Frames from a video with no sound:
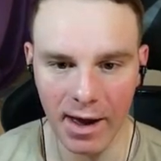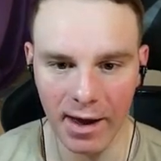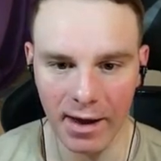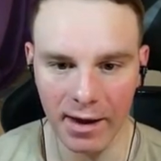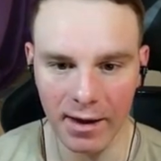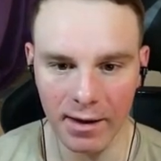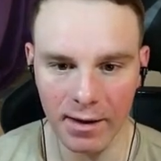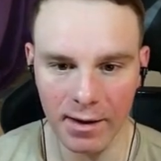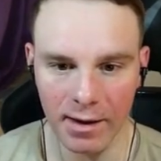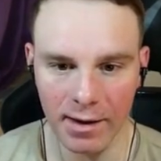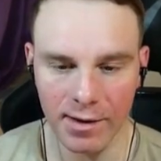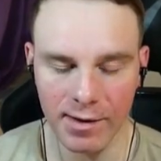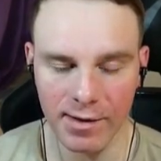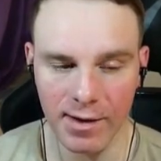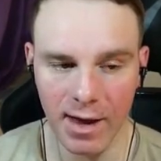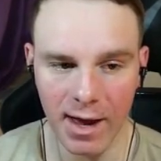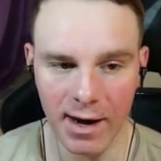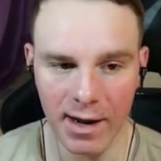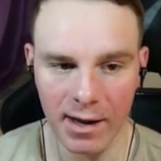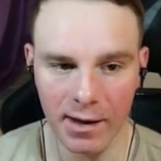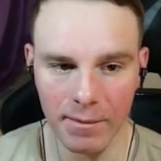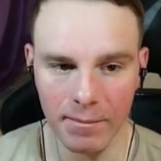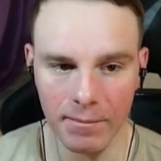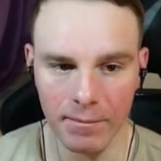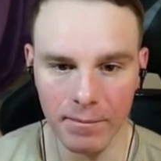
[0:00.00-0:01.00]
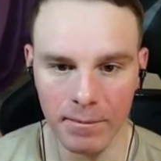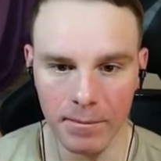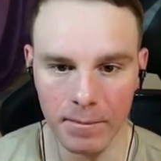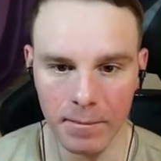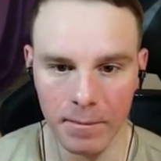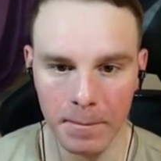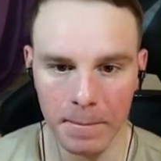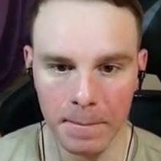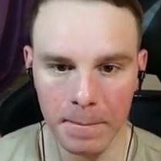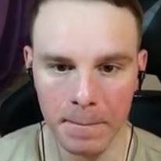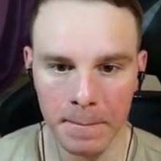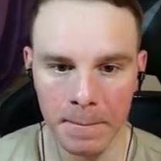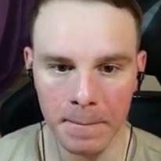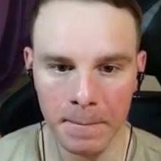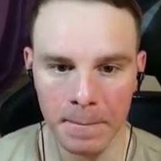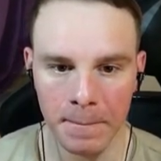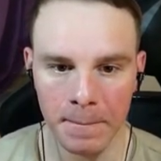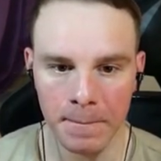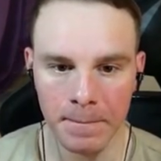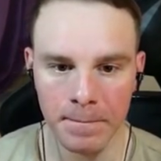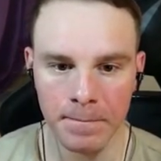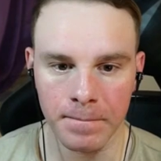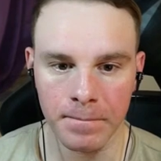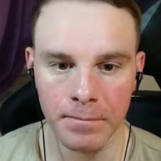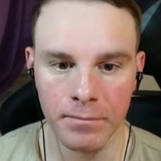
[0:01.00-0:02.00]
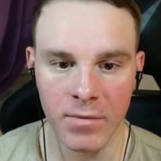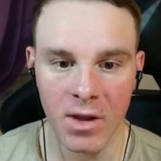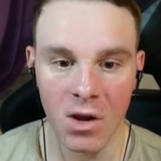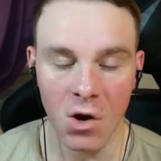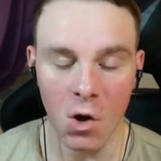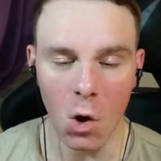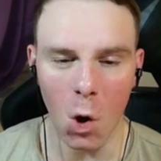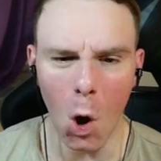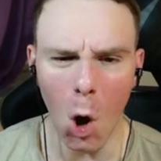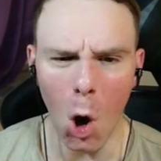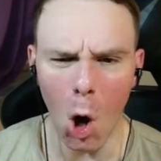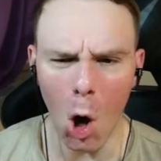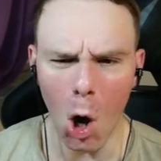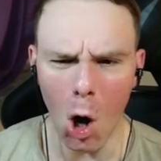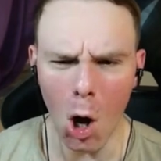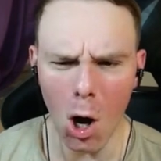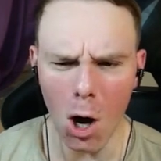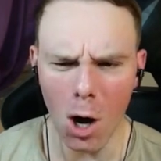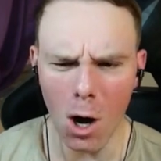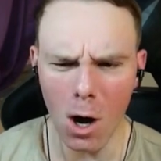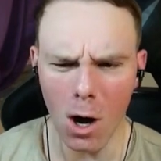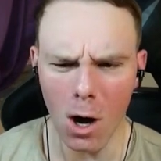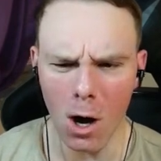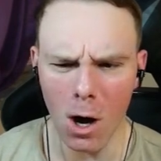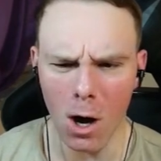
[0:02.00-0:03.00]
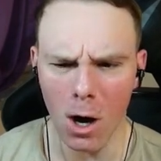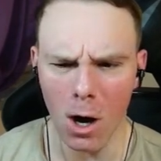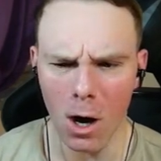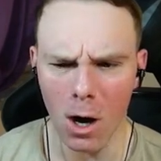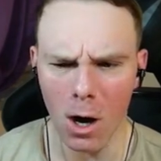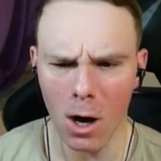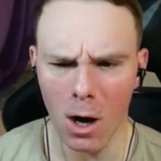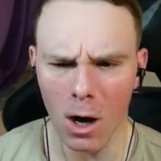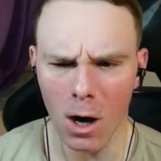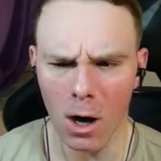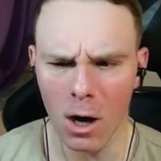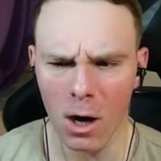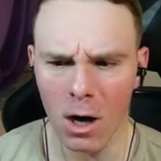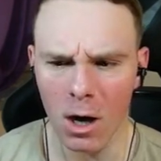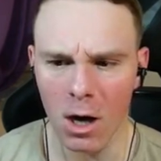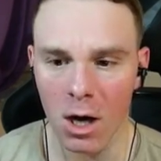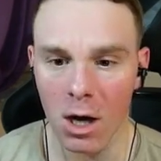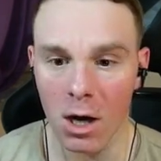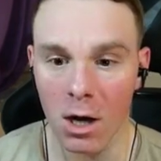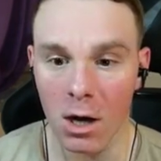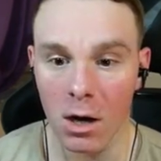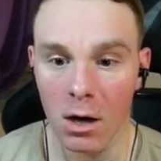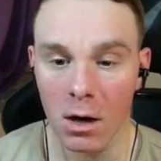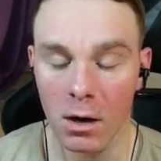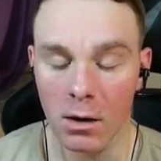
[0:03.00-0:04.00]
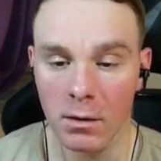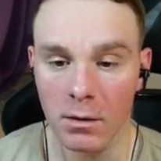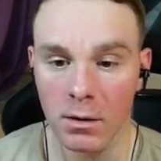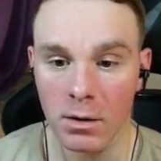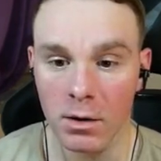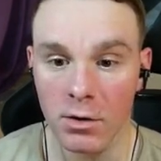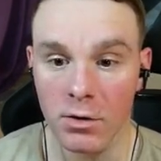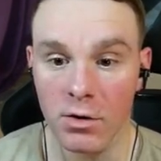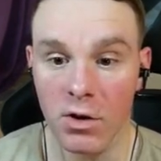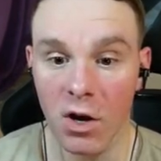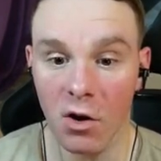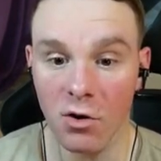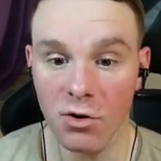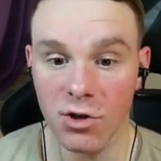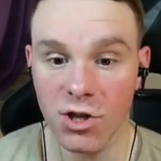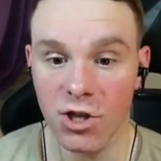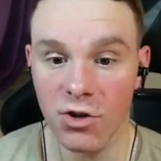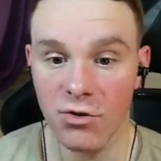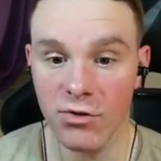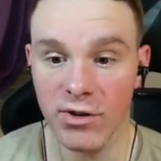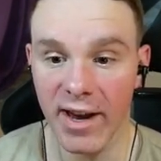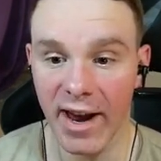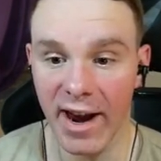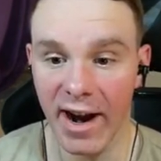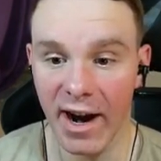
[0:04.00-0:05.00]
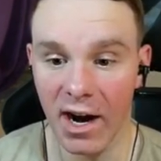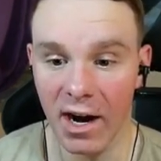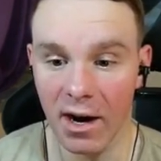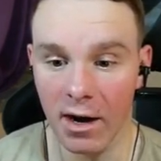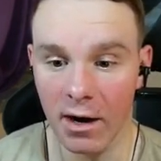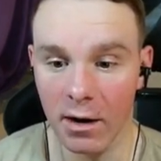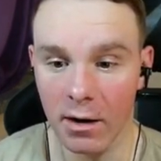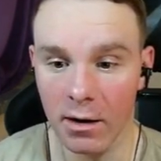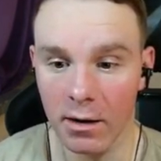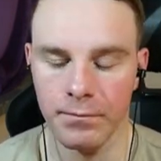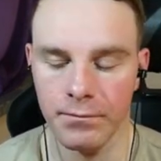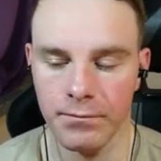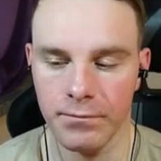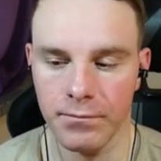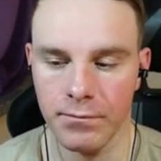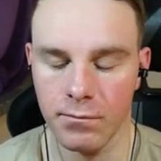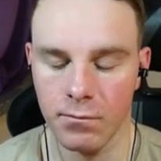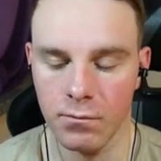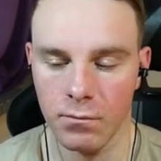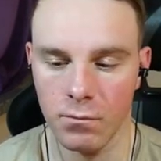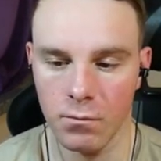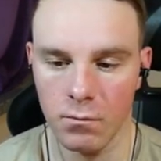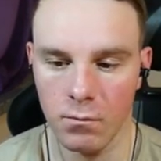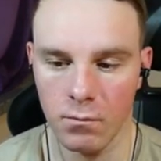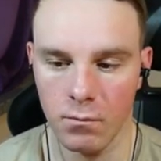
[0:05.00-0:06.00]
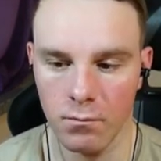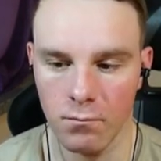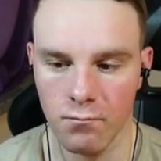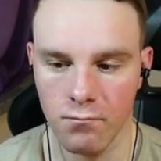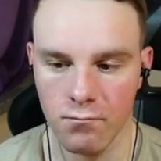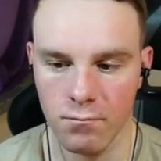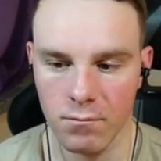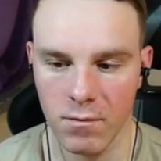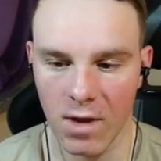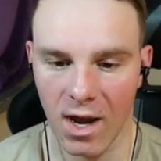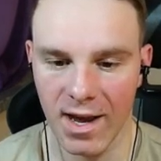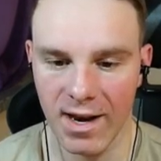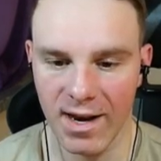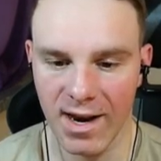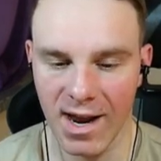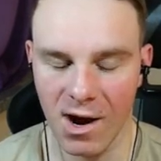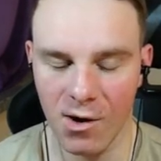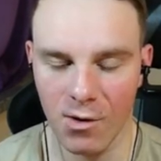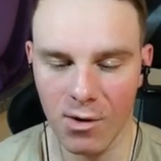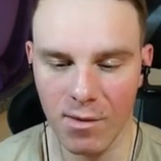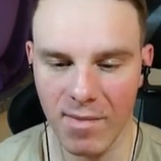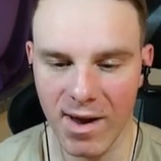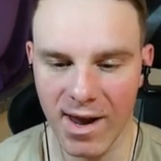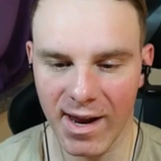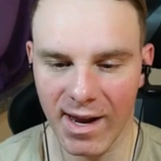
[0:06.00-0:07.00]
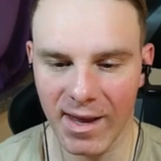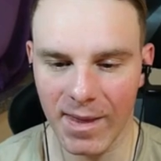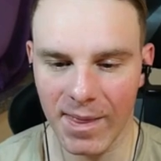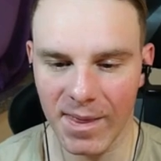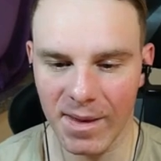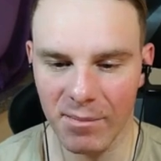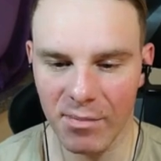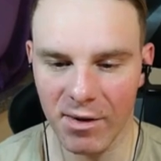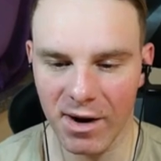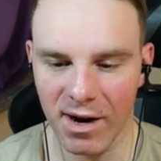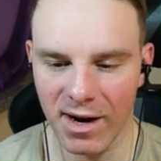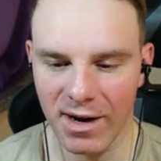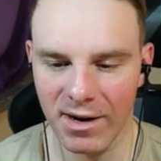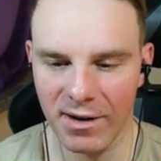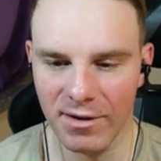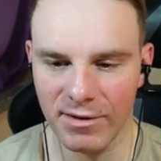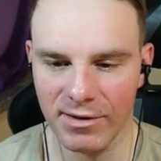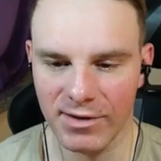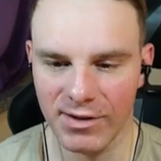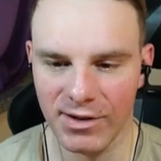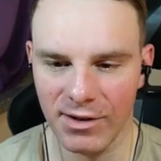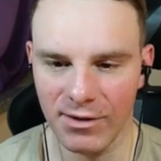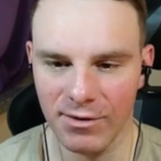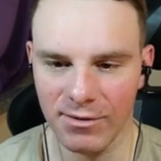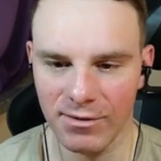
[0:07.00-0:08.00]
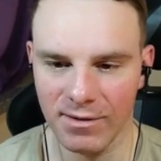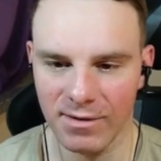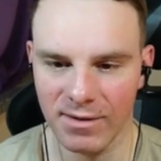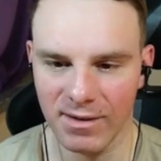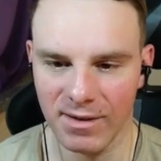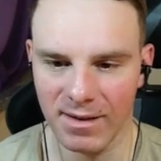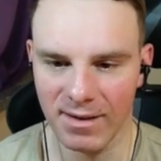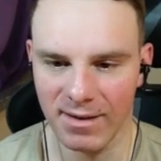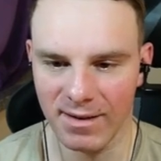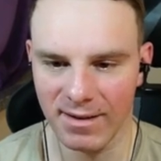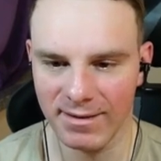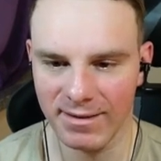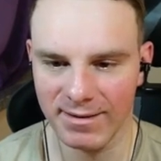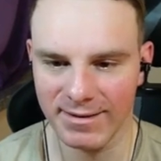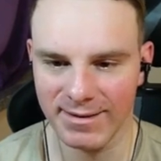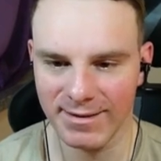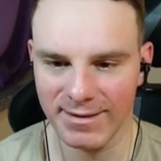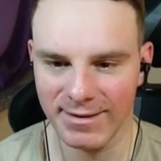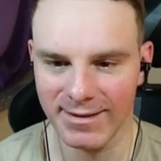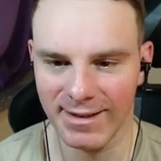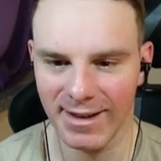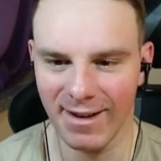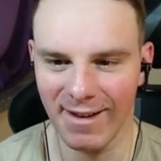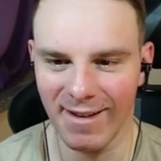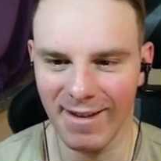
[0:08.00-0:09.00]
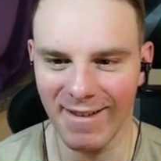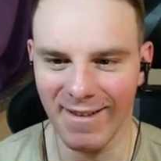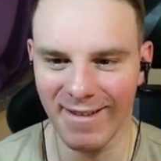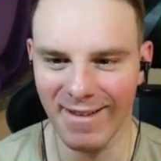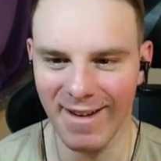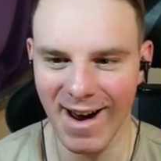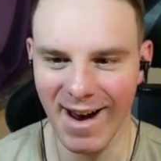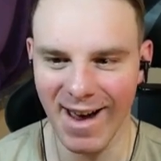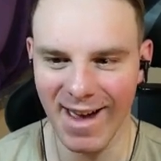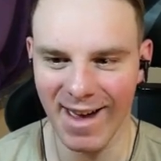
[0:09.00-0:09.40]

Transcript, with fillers: It's not him. Oh! Don't you dare. And now we're making the brand new suit. Alright.